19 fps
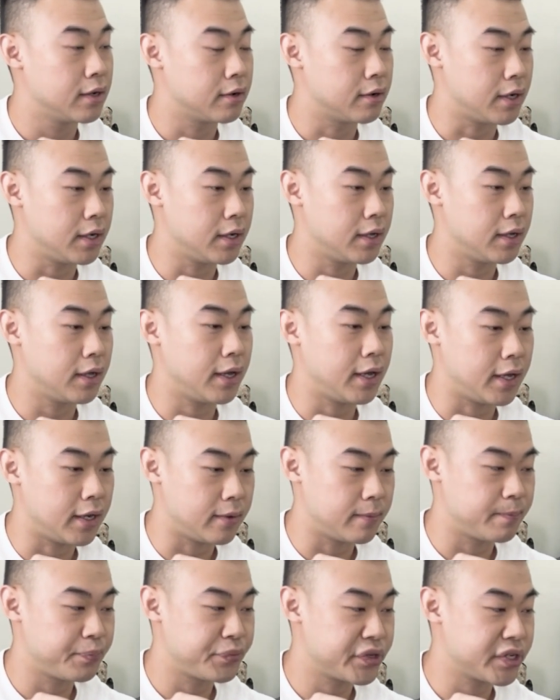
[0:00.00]
right?
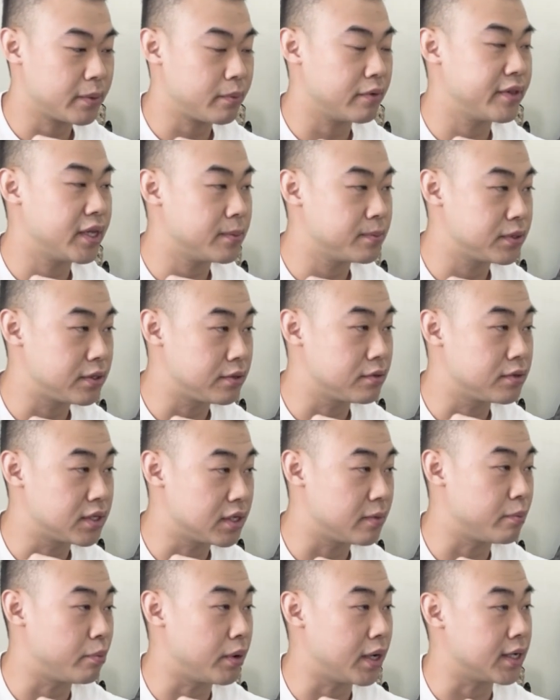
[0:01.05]
And some of them still
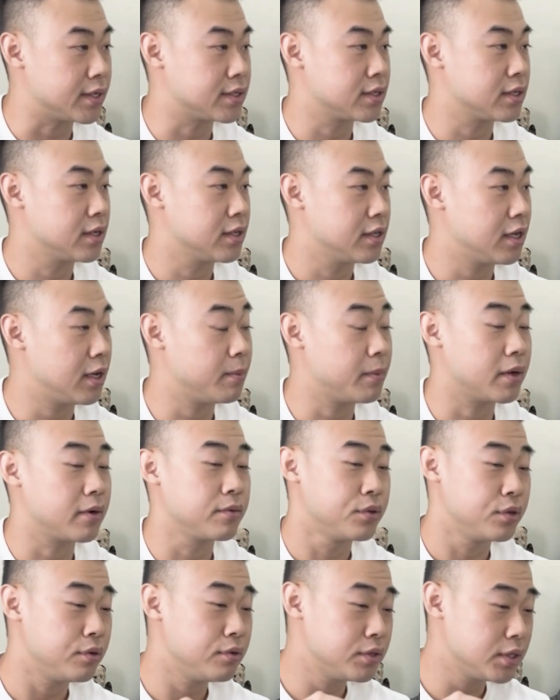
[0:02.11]
said breast. And I'm
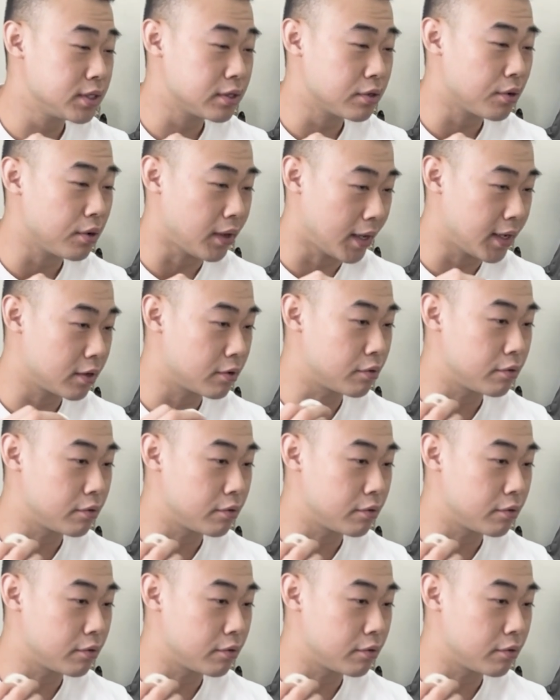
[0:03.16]
like, do you just not like